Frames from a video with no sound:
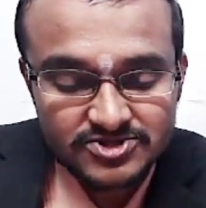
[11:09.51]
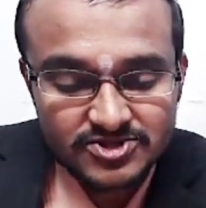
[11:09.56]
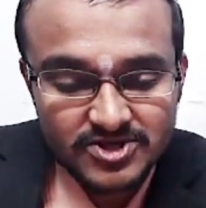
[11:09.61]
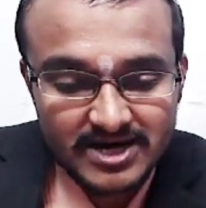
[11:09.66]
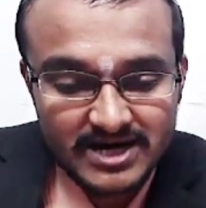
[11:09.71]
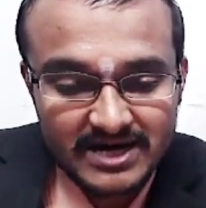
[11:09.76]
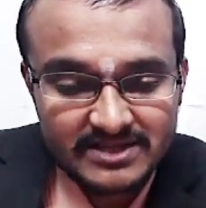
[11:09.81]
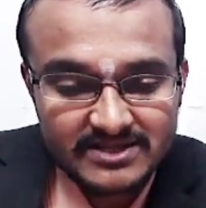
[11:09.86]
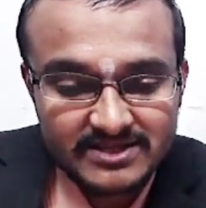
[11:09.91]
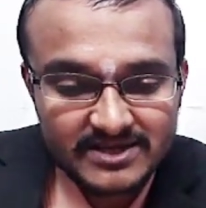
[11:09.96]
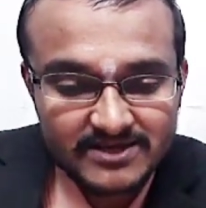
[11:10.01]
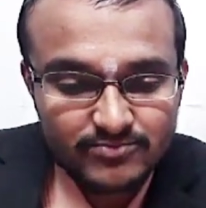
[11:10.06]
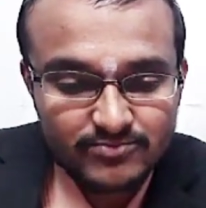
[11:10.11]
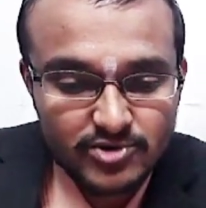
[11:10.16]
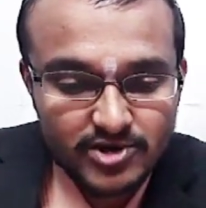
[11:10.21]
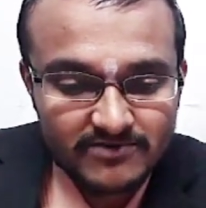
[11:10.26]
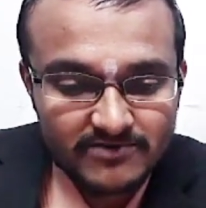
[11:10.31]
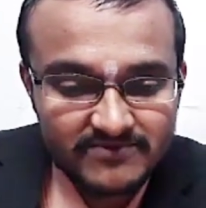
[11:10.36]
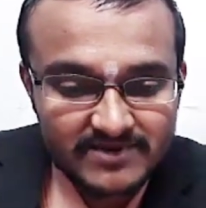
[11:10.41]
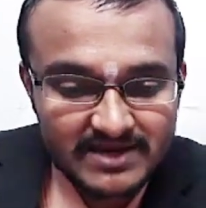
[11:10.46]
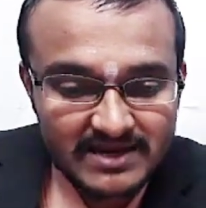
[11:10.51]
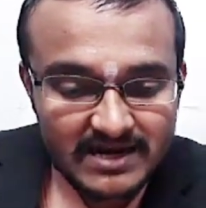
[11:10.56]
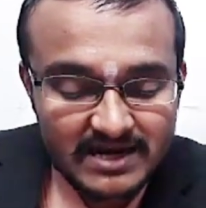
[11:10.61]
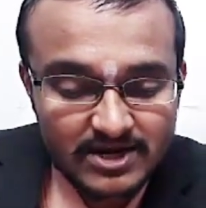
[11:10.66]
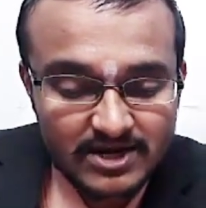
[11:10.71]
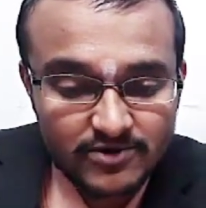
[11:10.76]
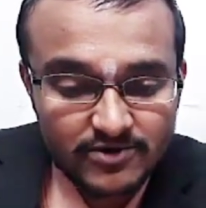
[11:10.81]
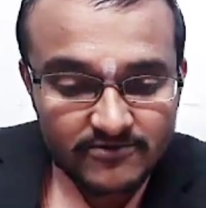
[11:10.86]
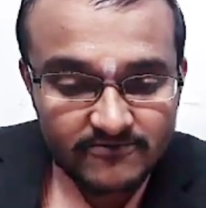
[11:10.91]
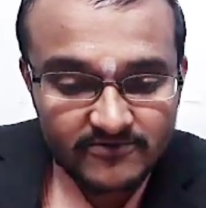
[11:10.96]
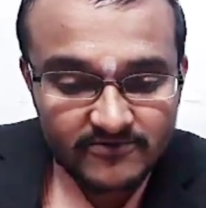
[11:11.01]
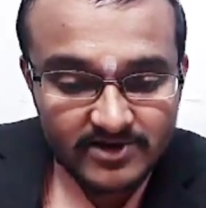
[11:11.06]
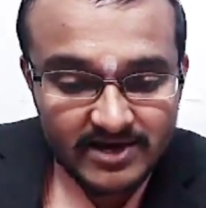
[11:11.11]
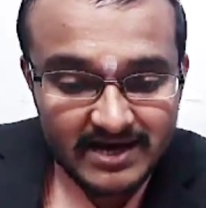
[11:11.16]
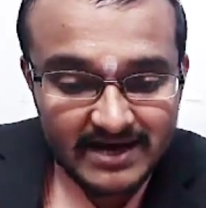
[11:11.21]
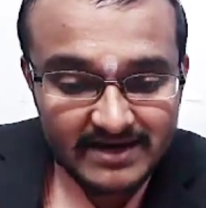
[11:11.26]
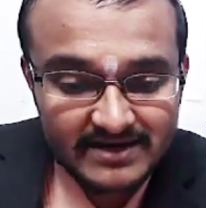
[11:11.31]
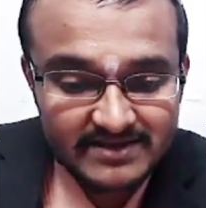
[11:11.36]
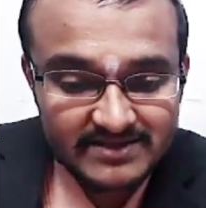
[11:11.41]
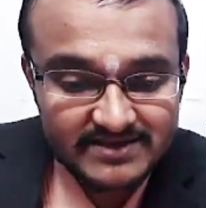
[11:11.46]
So other ball will account
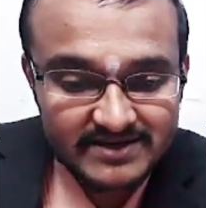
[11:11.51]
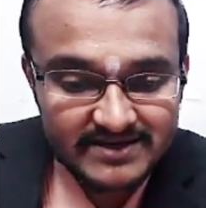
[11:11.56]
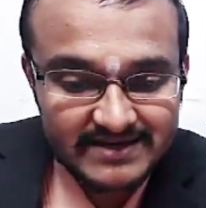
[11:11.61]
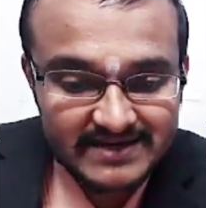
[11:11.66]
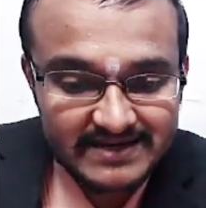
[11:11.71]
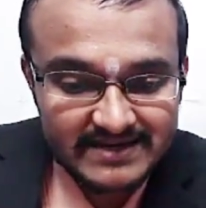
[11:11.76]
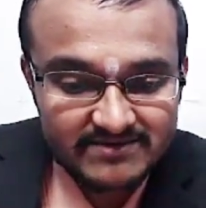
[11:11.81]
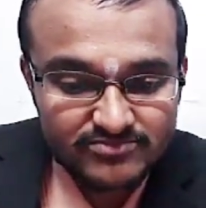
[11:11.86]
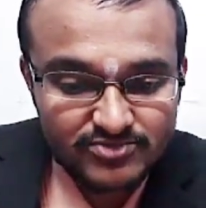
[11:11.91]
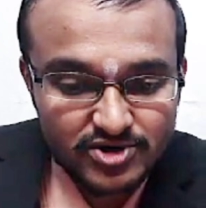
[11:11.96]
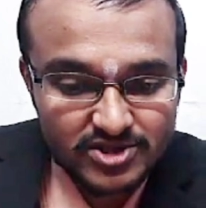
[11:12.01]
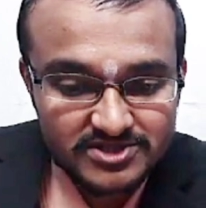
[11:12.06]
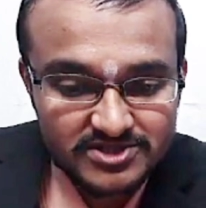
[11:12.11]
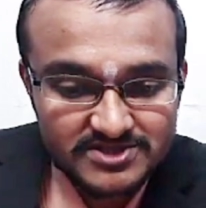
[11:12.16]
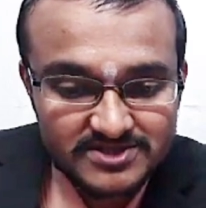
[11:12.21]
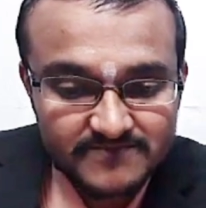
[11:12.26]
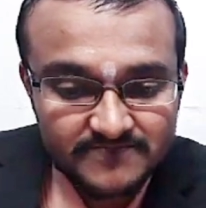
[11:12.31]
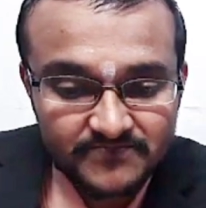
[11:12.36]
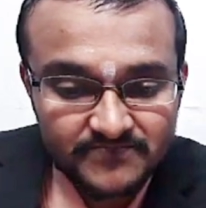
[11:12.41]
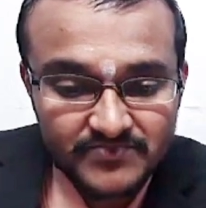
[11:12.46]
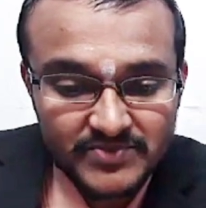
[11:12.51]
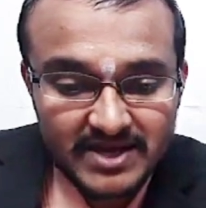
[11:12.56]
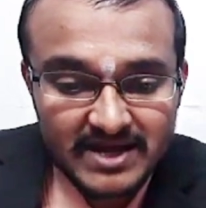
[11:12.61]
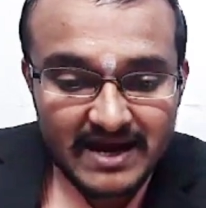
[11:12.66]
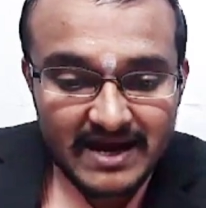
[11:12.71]
for another 10 balls,